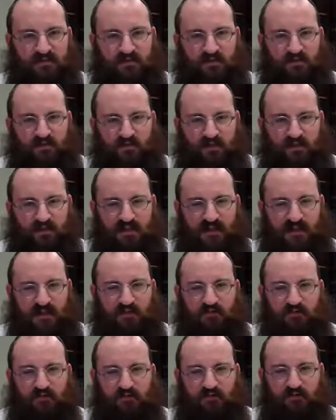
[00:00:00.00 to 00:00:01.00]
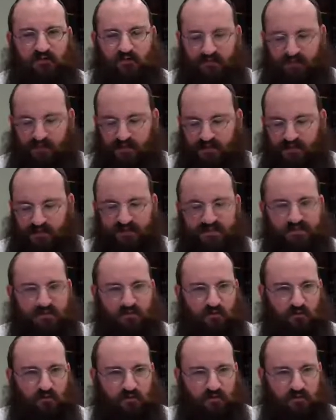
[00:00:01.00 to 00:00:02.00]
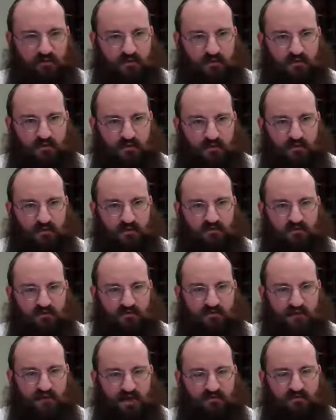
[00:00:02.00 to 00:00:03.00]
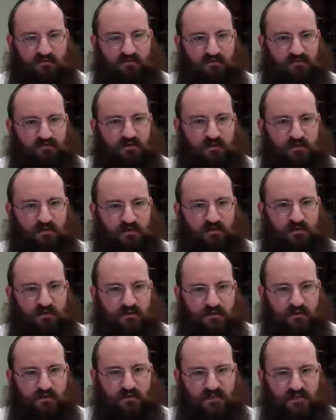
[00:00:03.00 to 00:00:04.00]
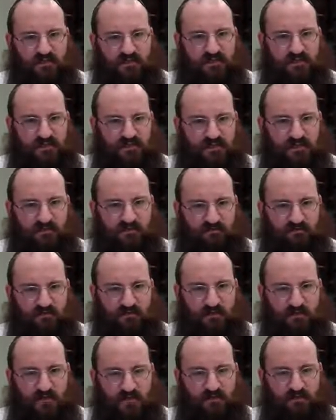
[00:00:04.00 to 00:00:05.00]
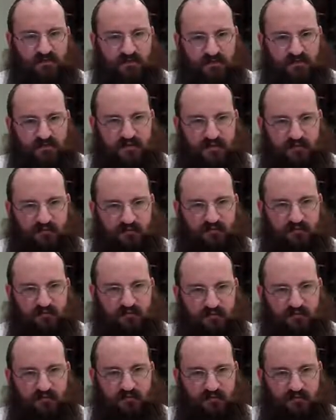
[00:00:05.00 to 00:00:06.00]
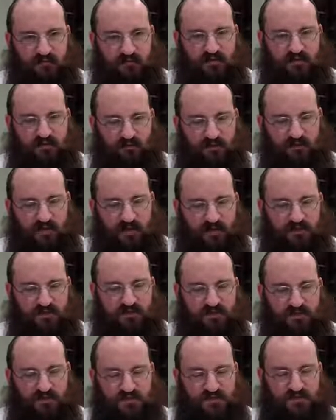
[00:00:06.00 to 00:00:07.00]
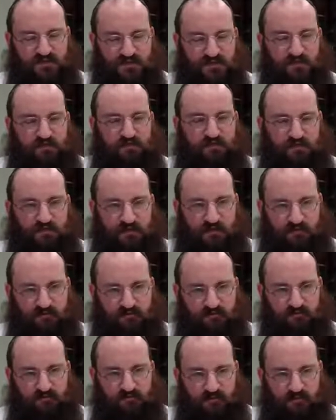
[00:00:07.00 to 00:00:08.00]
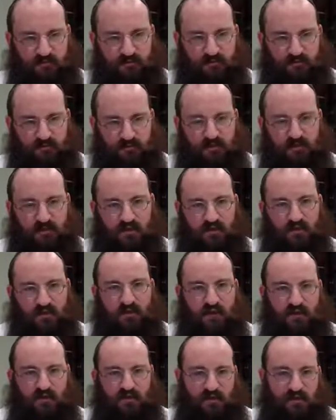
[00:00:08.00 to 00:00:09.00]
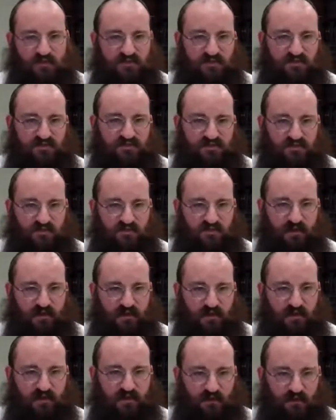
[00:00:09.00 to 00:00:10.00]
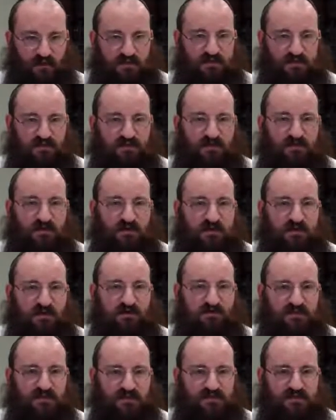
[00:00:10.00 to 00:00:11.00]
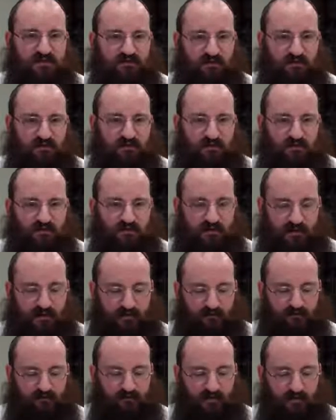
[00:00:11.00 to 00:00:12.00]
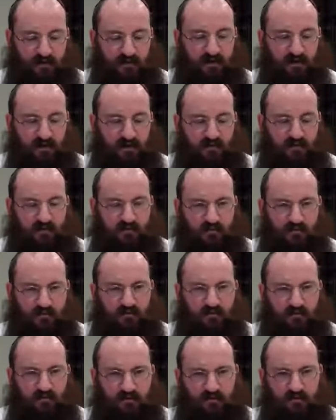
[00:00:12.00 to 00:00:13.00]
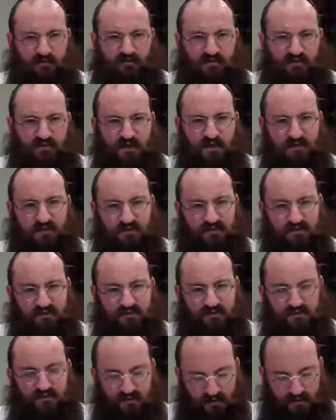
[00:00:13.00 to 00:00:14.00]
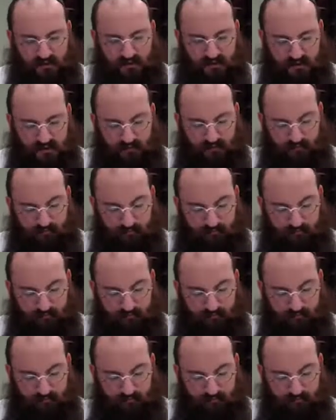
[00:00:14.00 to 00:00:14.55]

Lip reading: to allow your divine soul to take full possession of your conscious life, your conscious inner life. And that should spread then also to the garments of your inner life, your vehicles of expression.